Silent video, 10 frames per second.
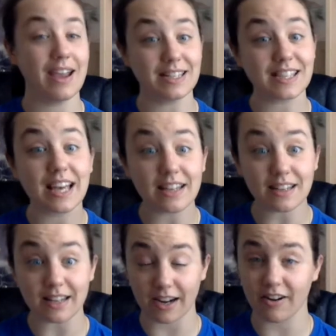It's
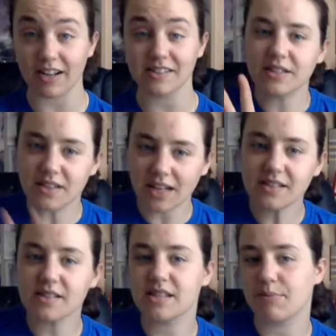hilarious. It's
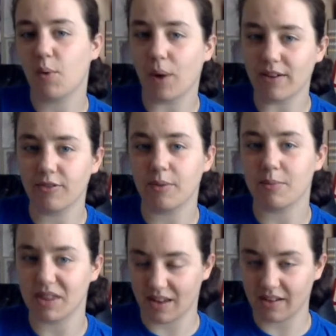nice to step away from the
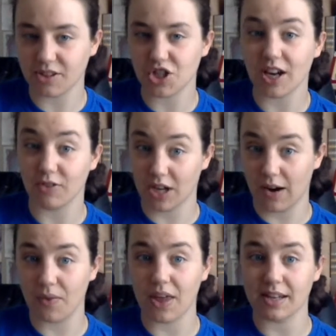mythology every
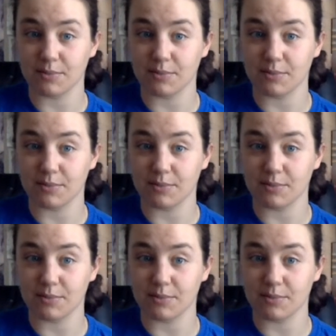now and then,